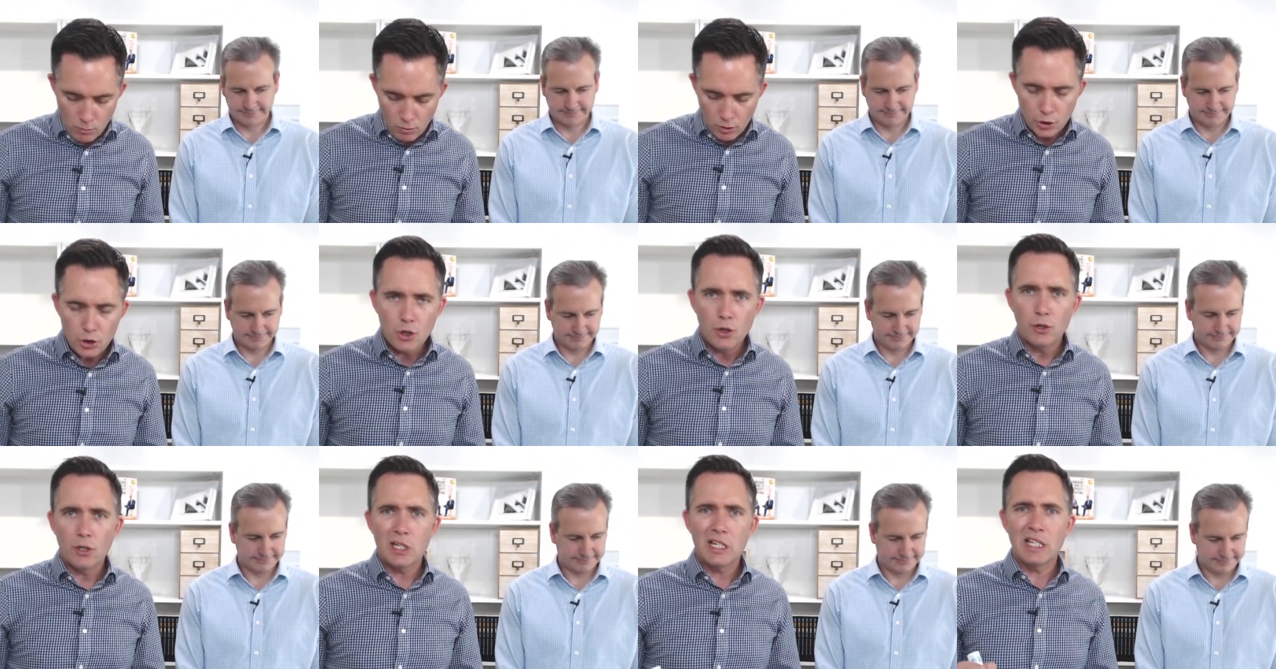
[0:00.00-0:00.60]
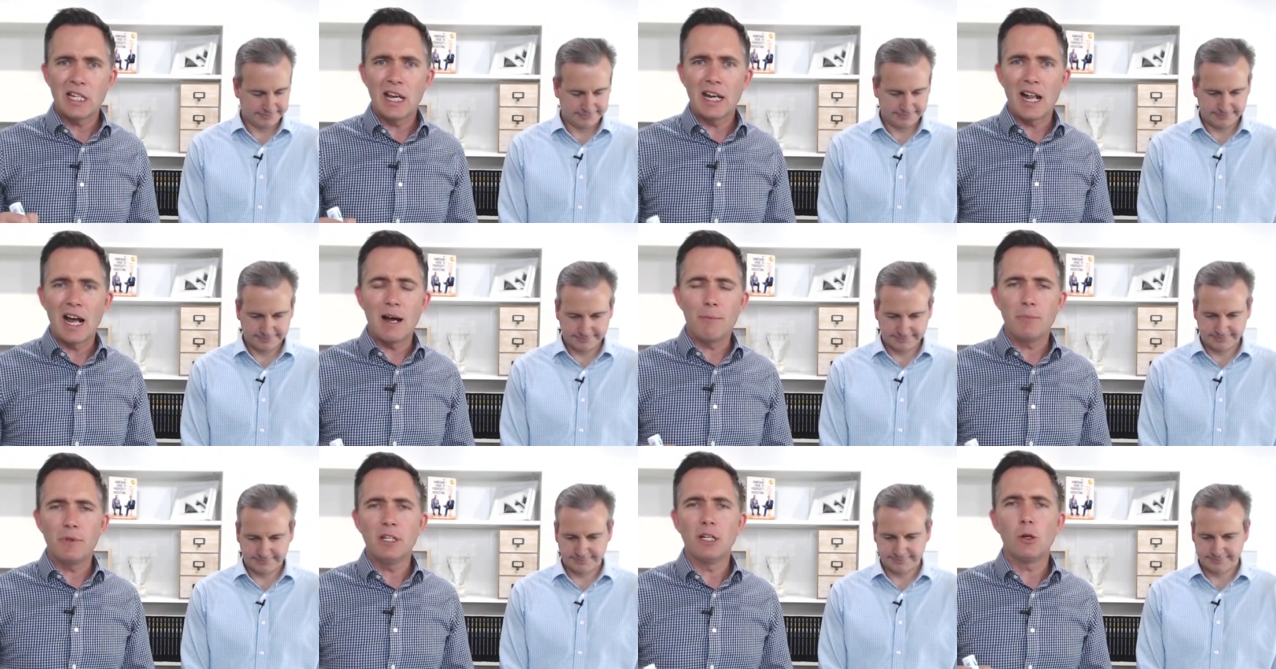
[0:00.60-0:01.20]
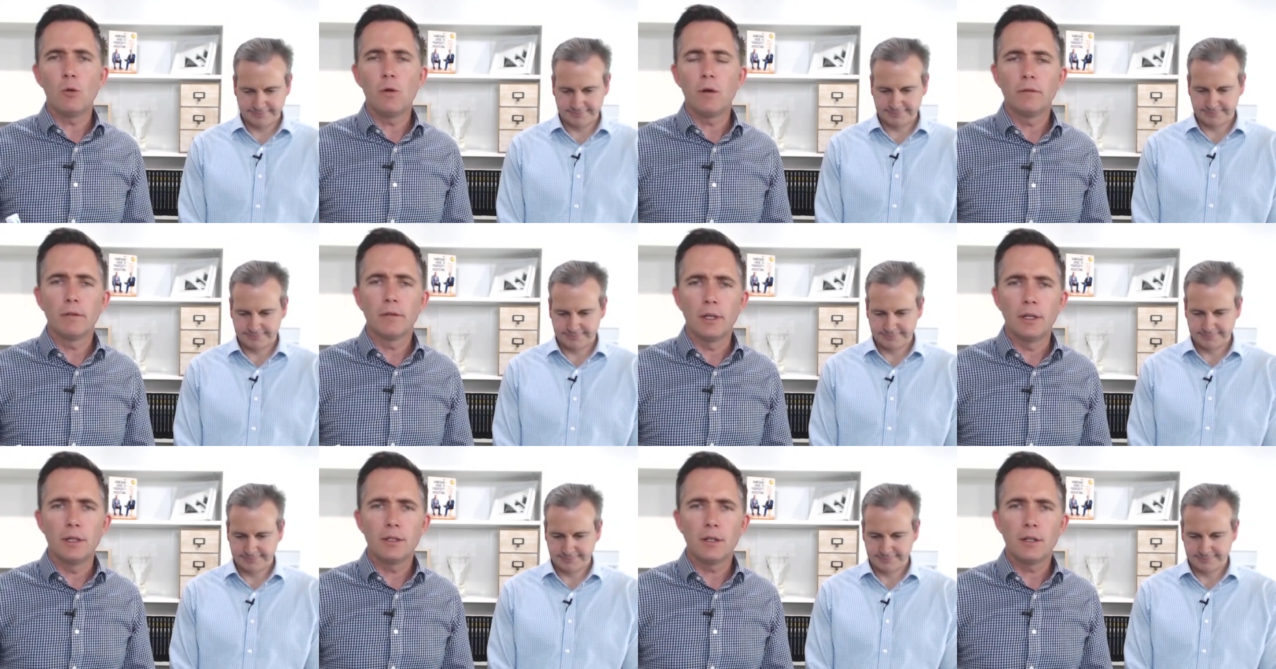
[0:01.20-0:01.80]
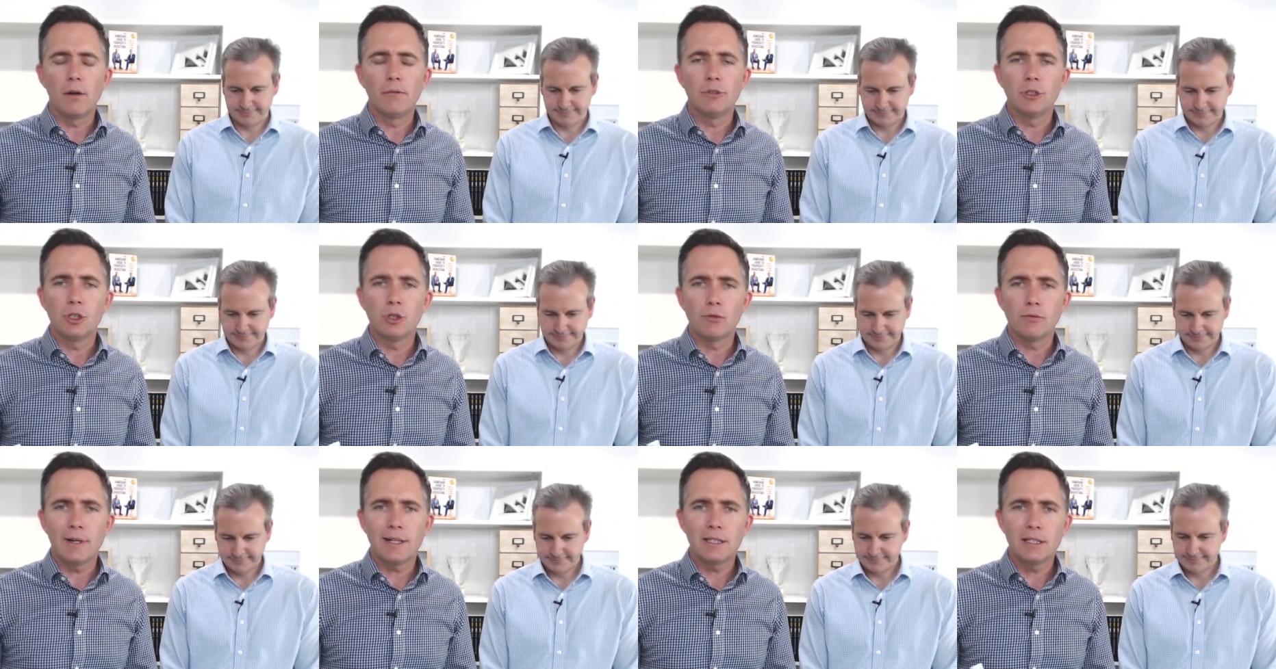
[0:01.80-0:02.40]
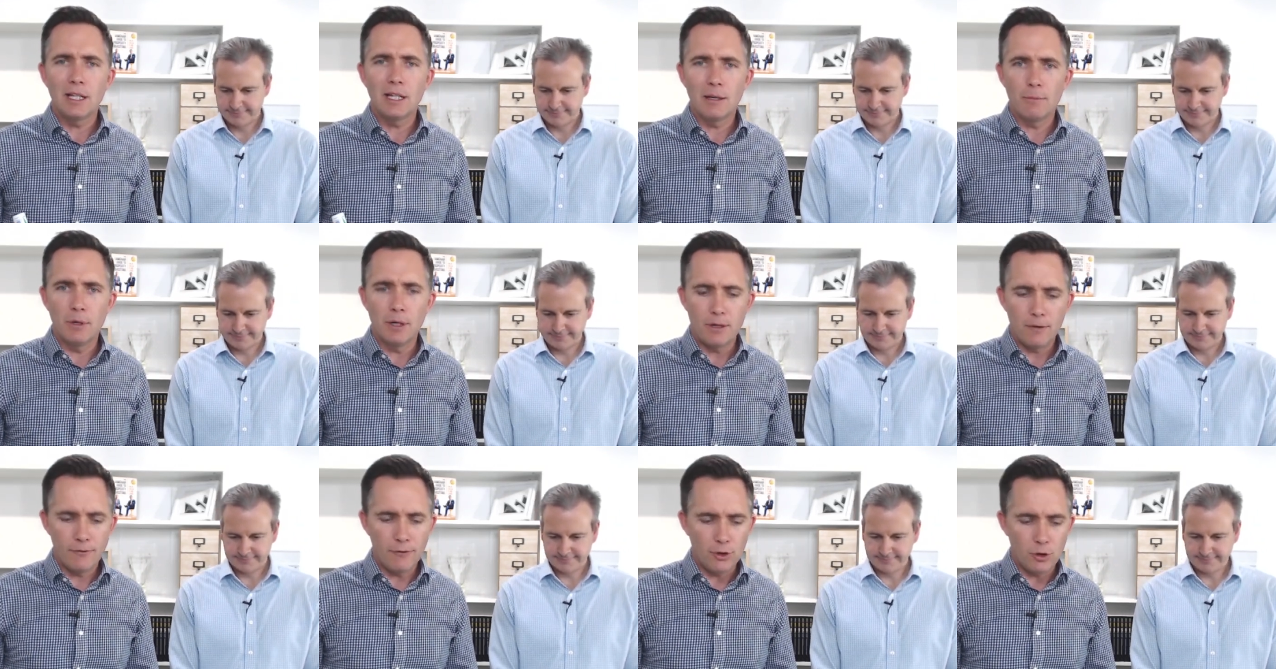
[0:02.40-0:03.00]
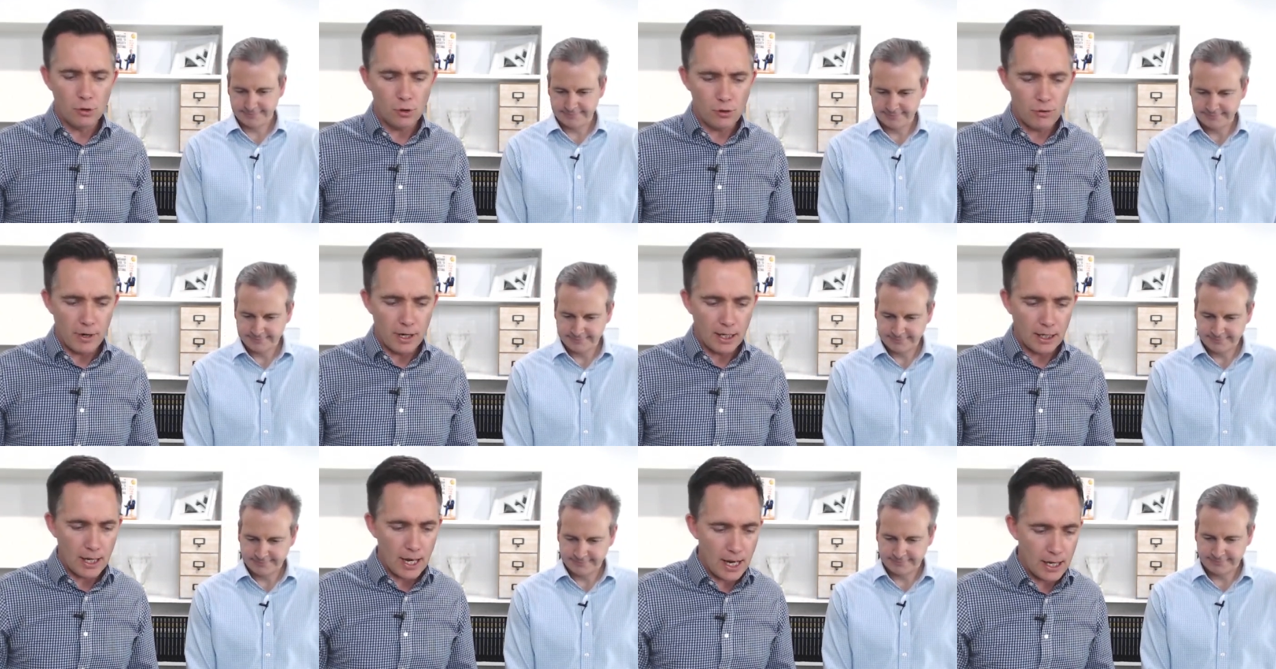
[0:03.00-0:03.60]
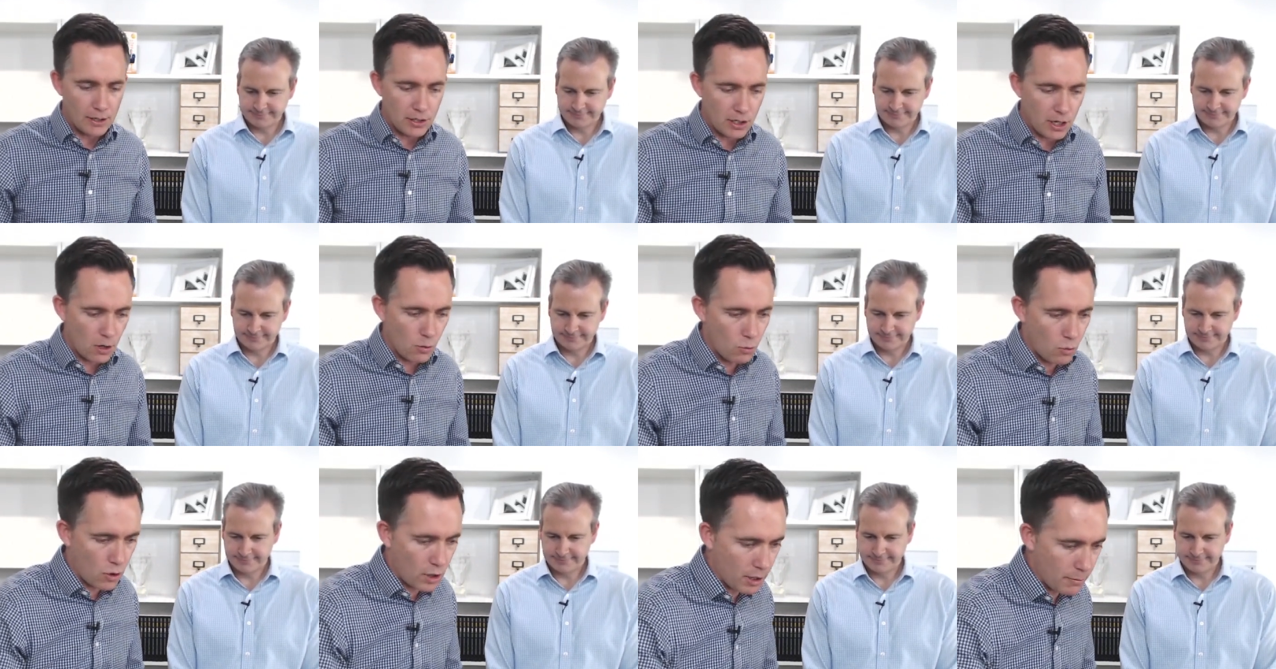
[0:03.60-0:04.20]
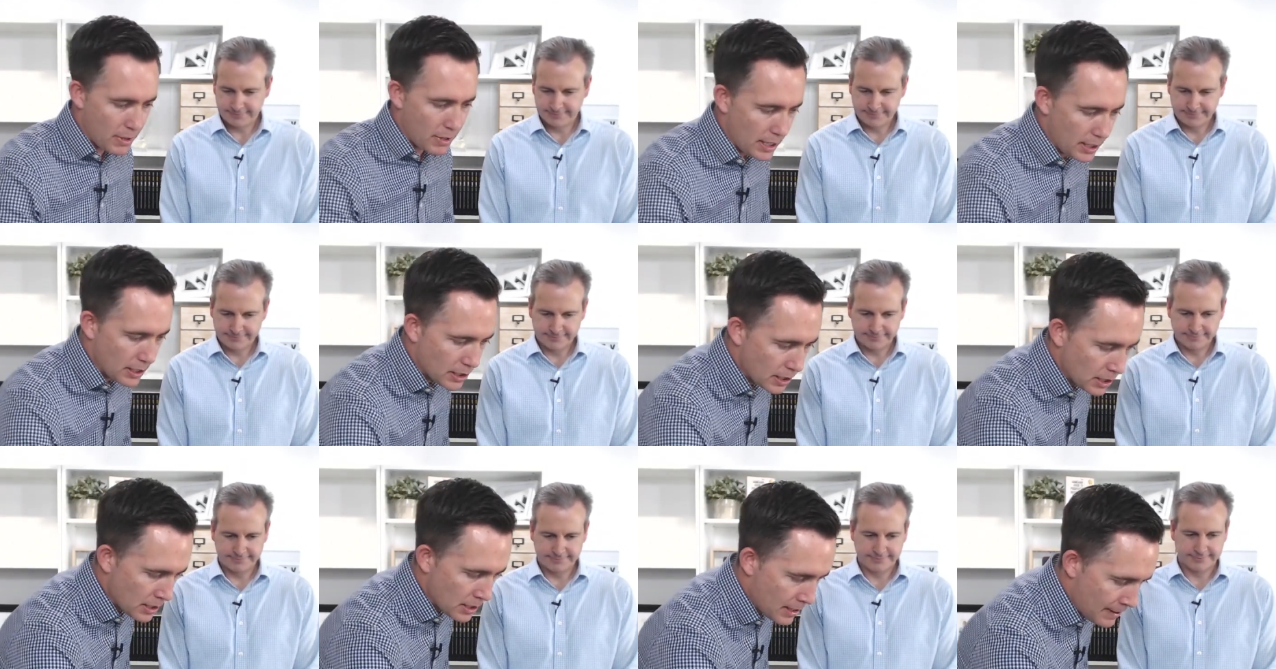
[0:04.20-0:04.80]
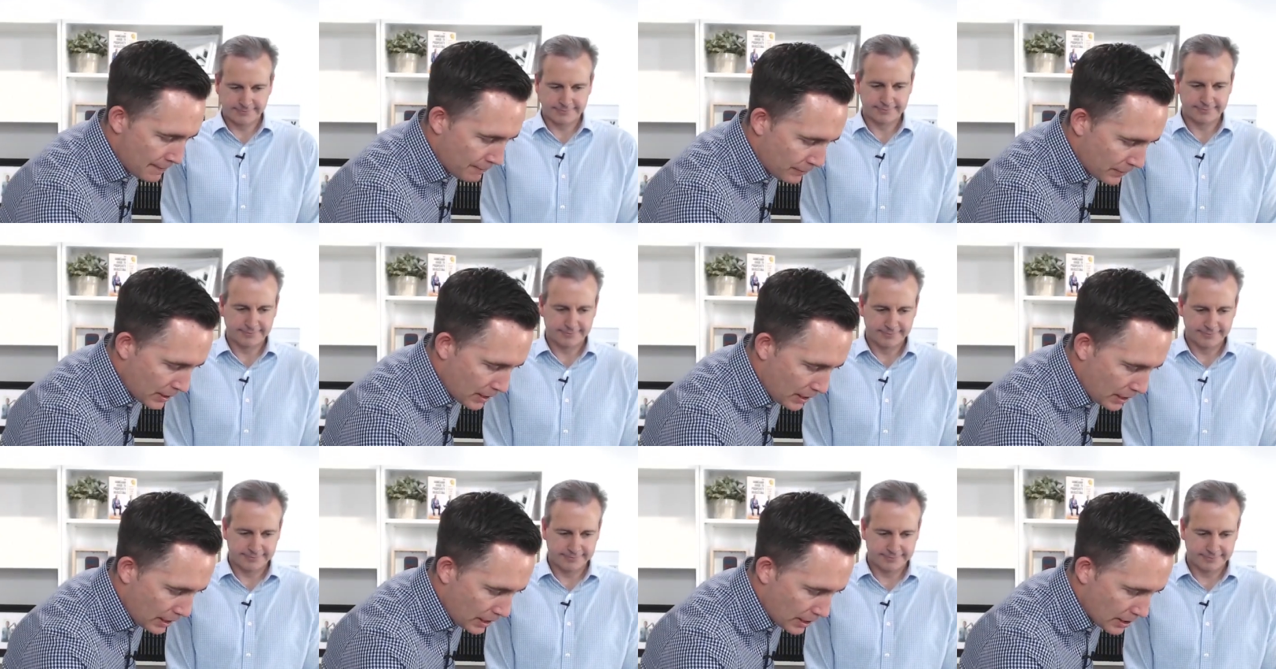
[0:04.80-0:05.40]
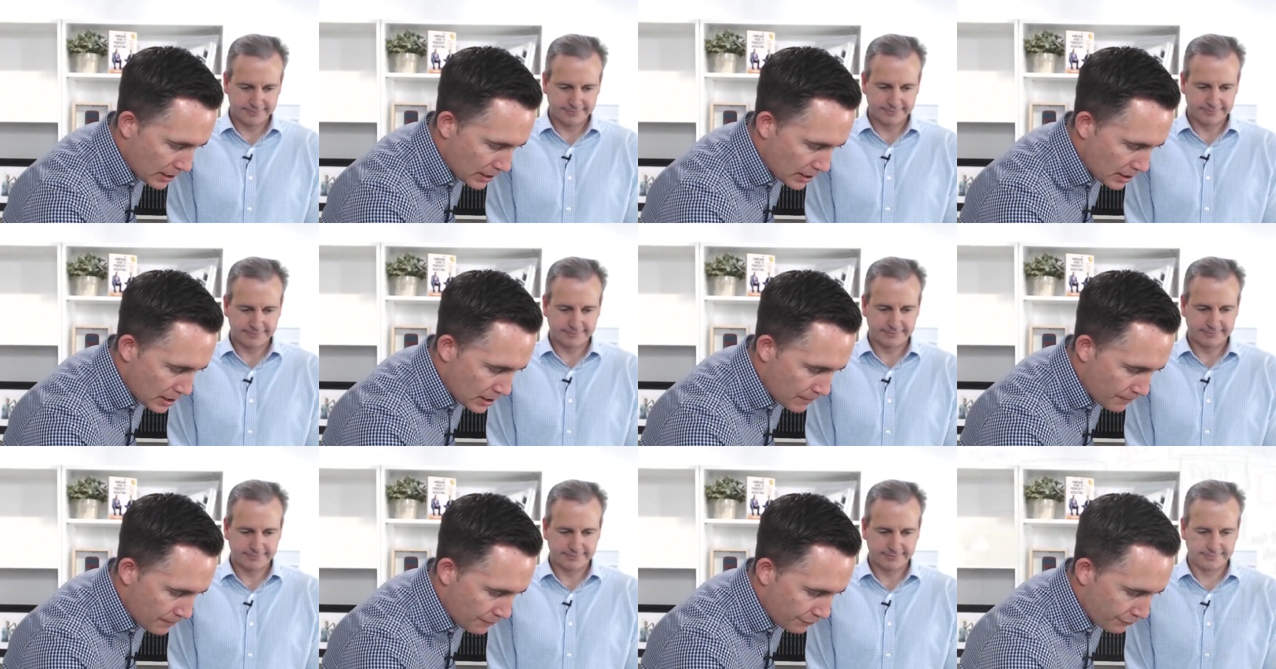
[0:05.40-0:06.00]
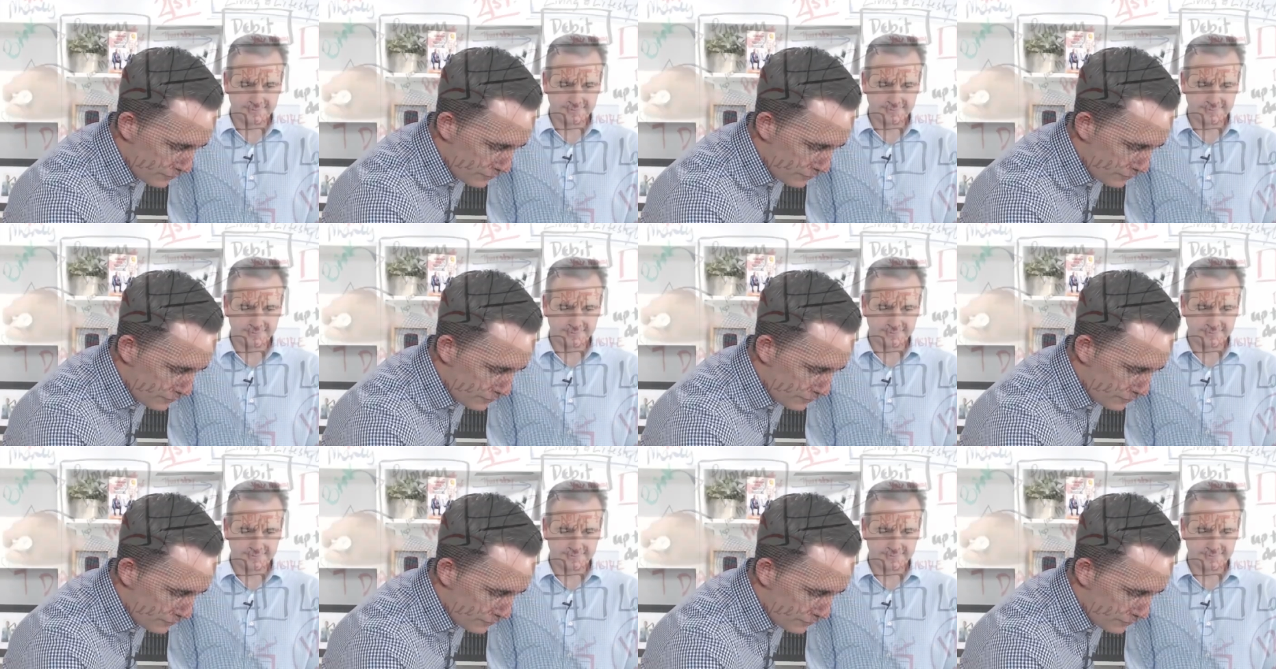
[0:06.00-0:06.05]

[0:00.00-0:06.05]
Speaker 1: We want you to set up the equivalent of a direct debit for your credit card. So what it means is